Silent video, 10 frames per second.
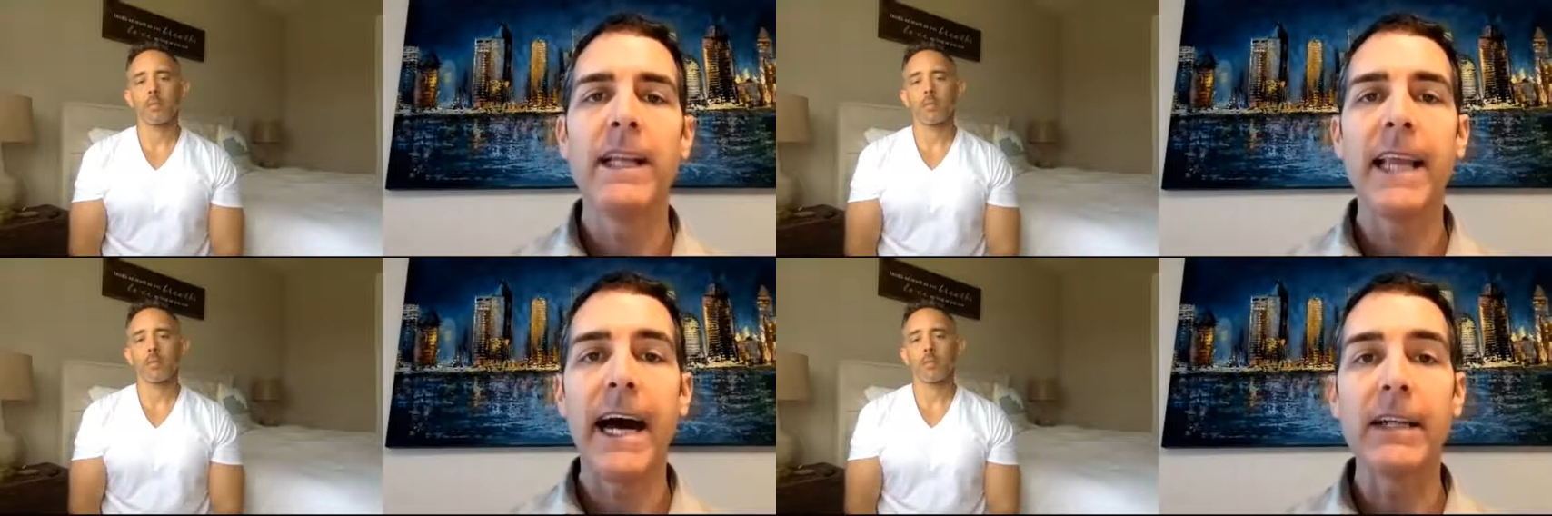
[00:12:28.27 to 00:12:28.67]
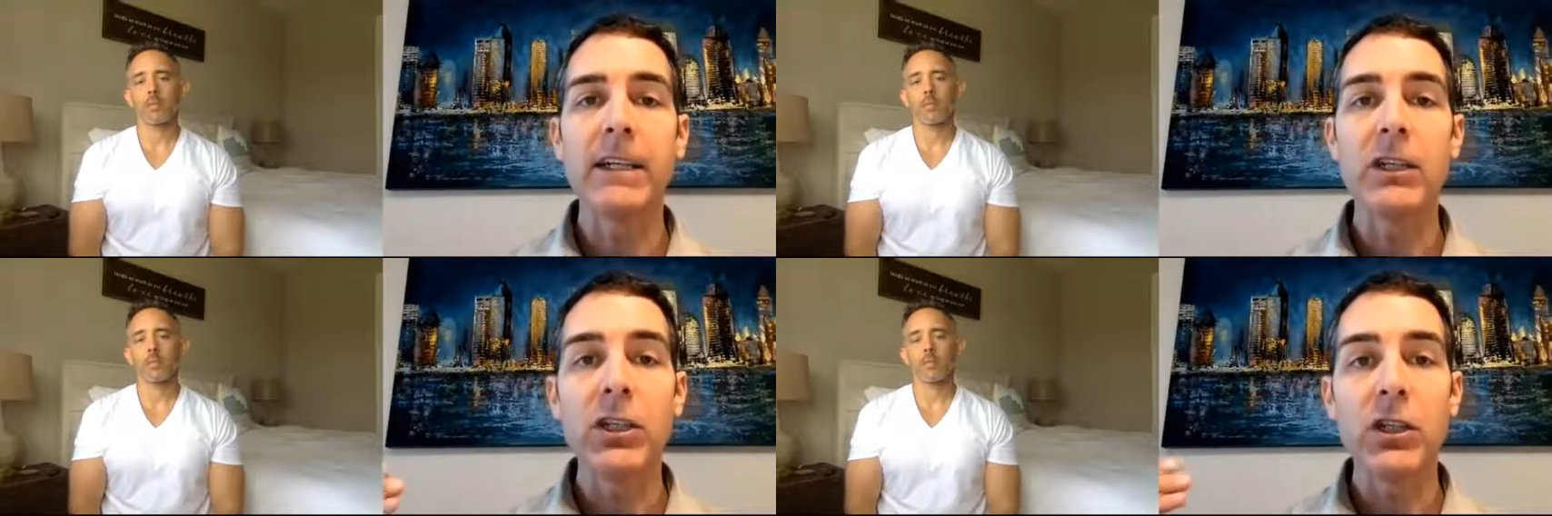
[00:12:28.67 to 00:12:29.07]

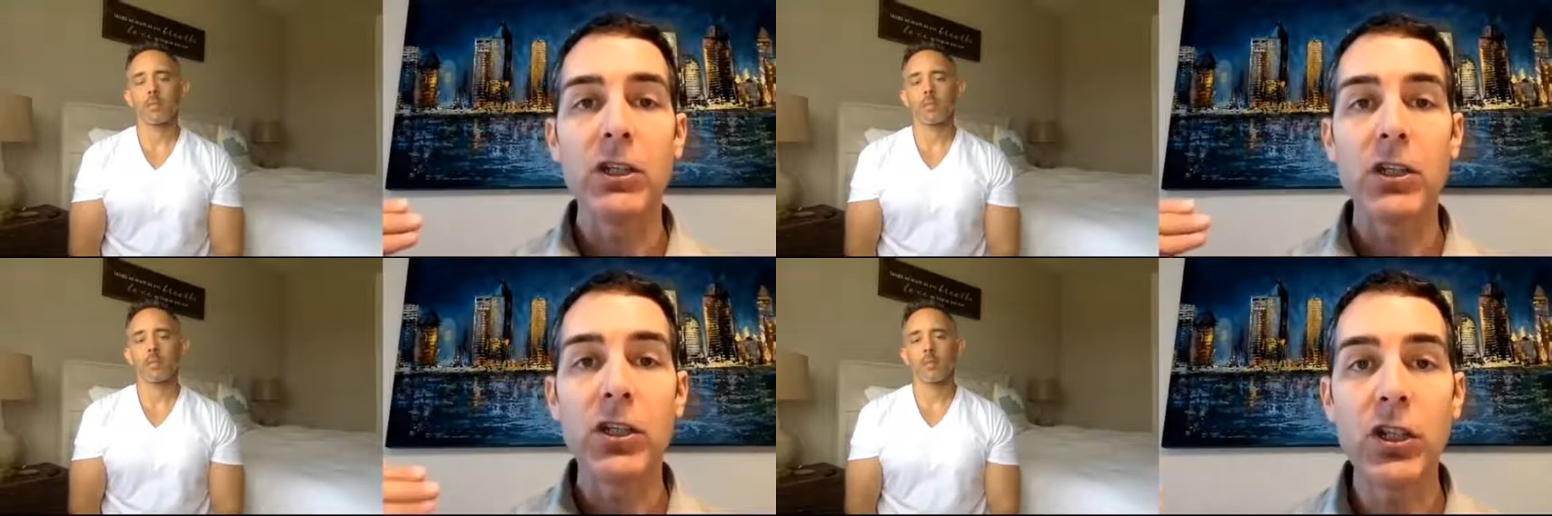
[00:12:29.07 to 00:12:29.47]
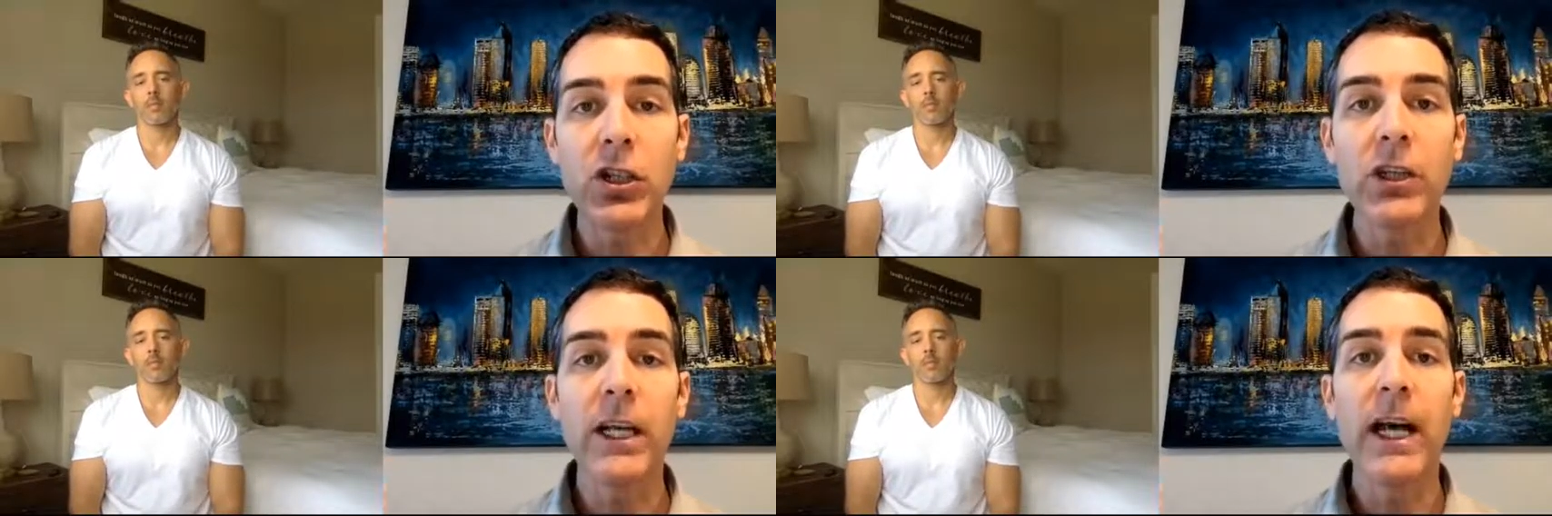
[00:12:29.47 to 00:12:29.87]
Speaker 1: That
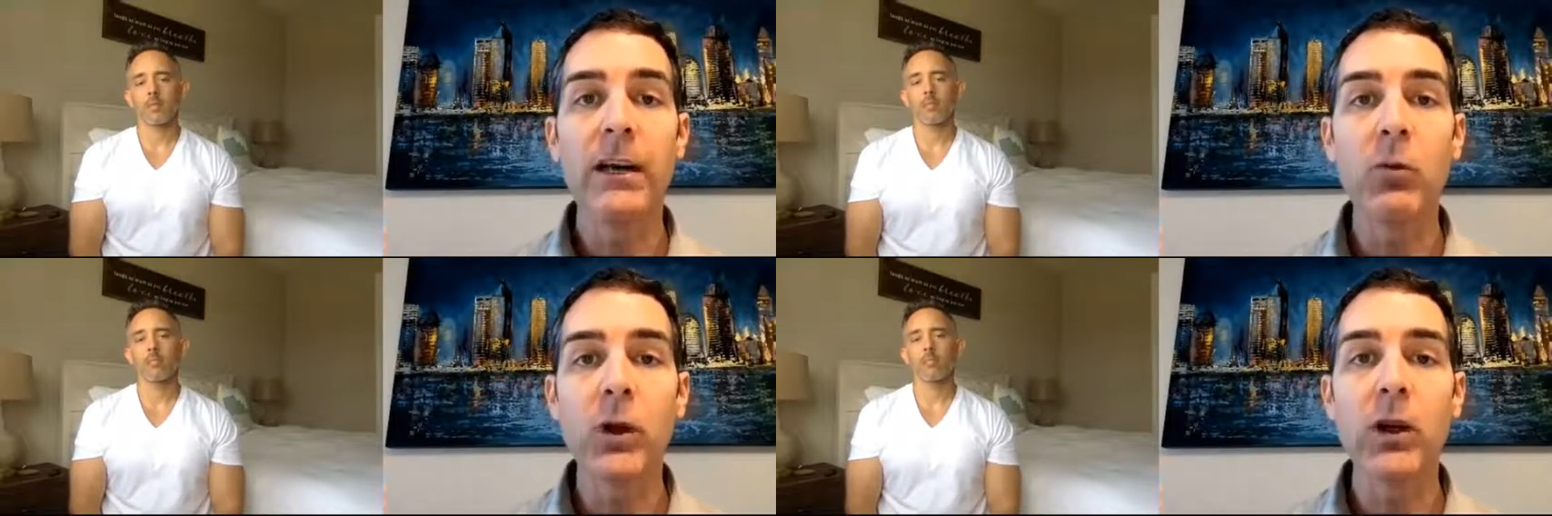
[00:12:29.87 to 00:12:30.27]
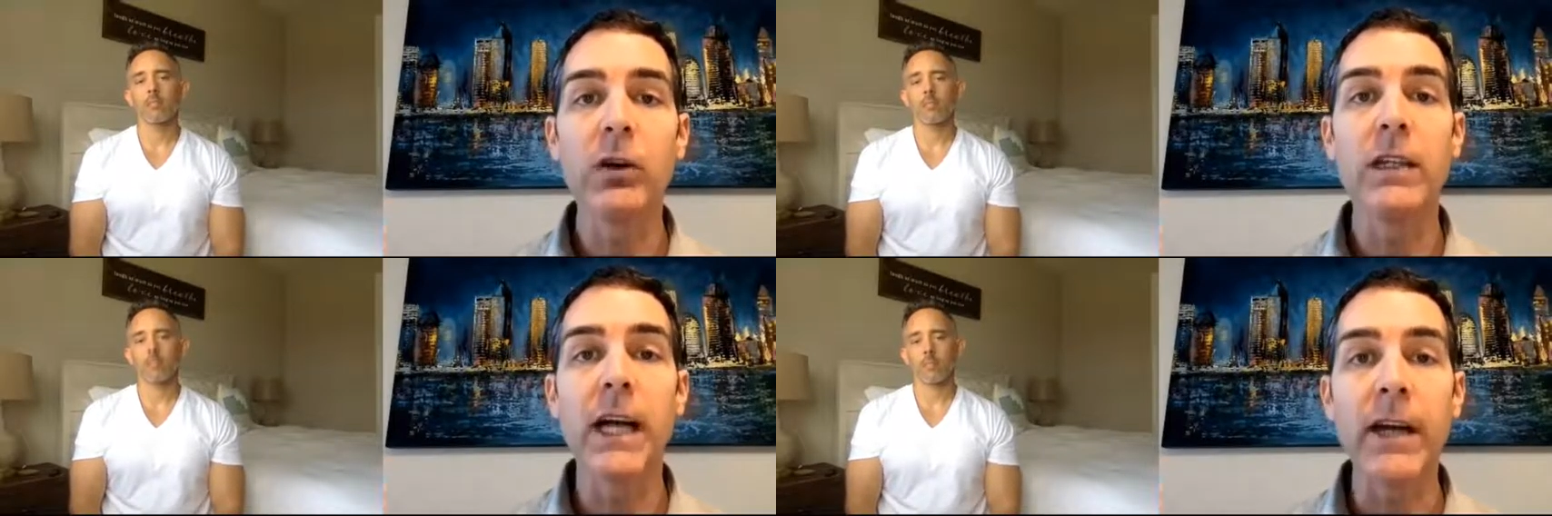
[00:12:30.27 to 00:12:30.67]
should and
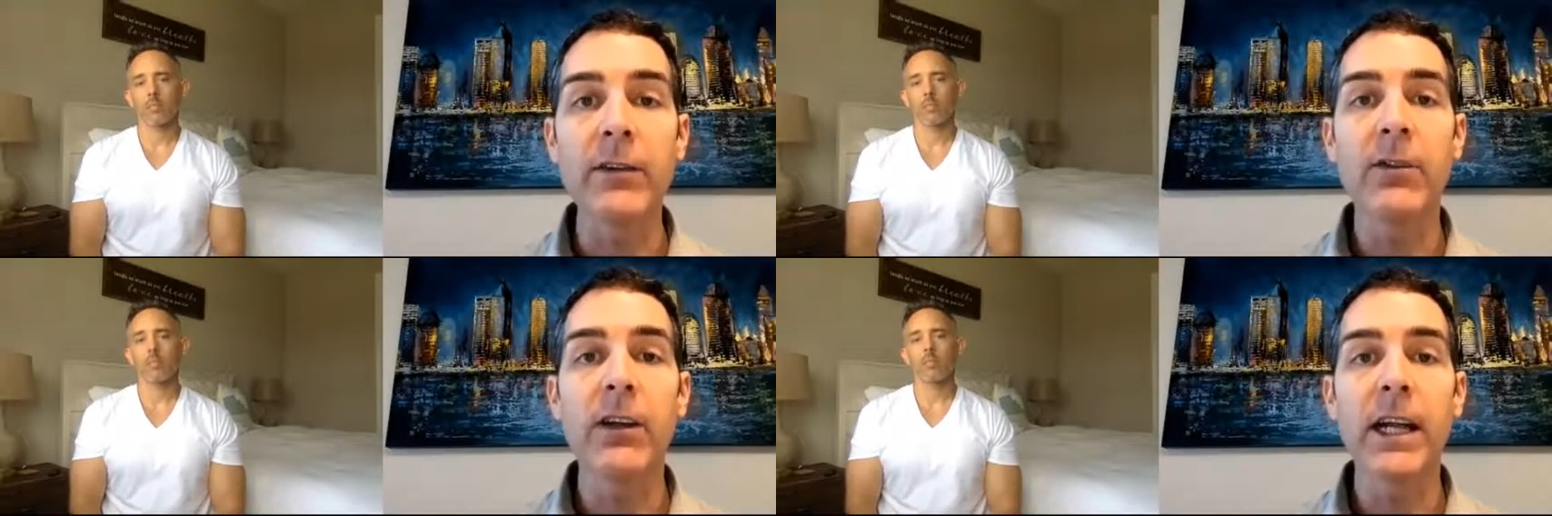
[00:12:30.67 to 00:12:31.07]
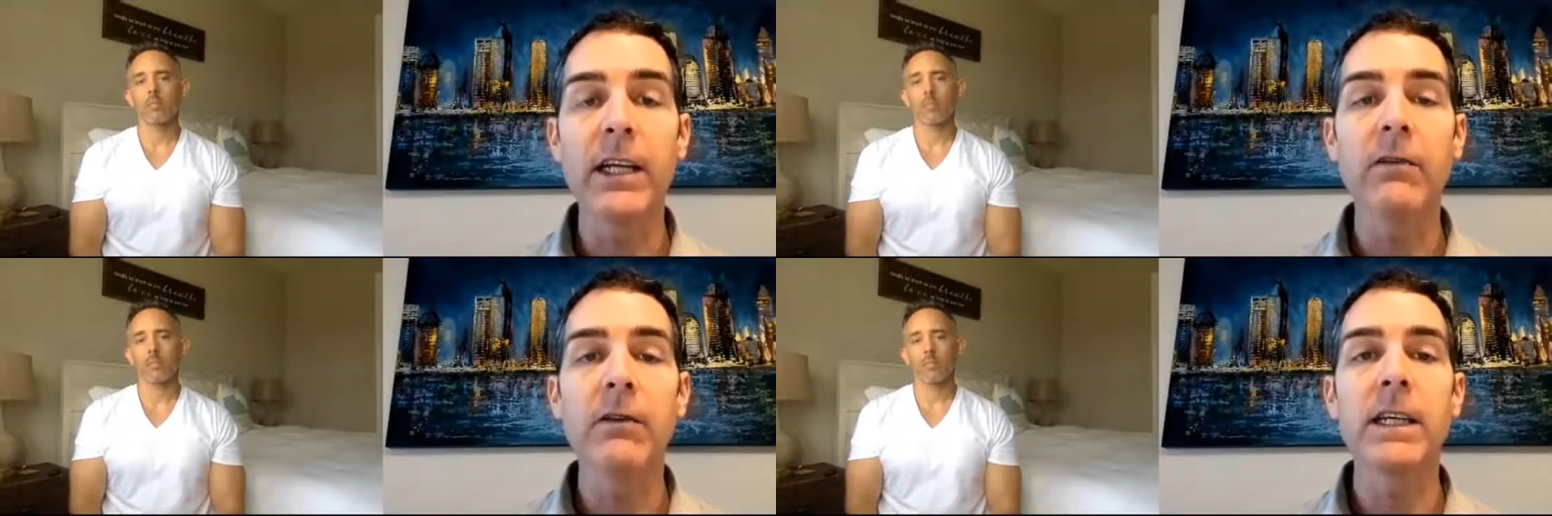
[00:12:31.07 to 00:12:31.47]
will
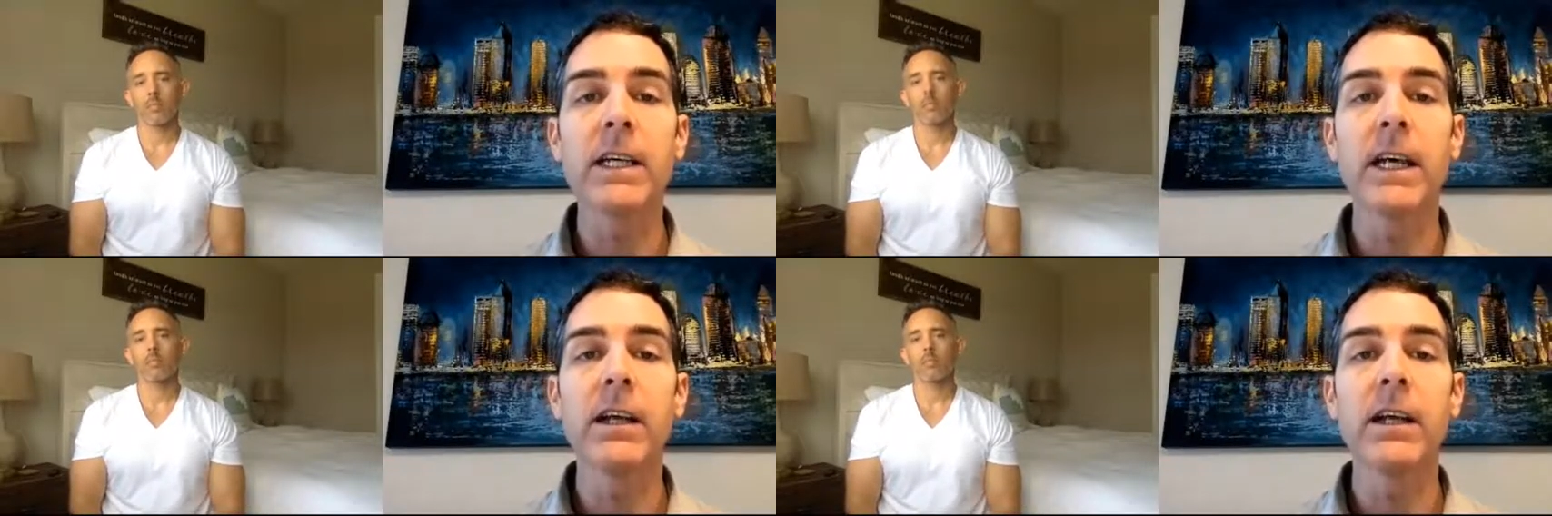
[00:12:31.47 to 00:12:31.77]
non-selectively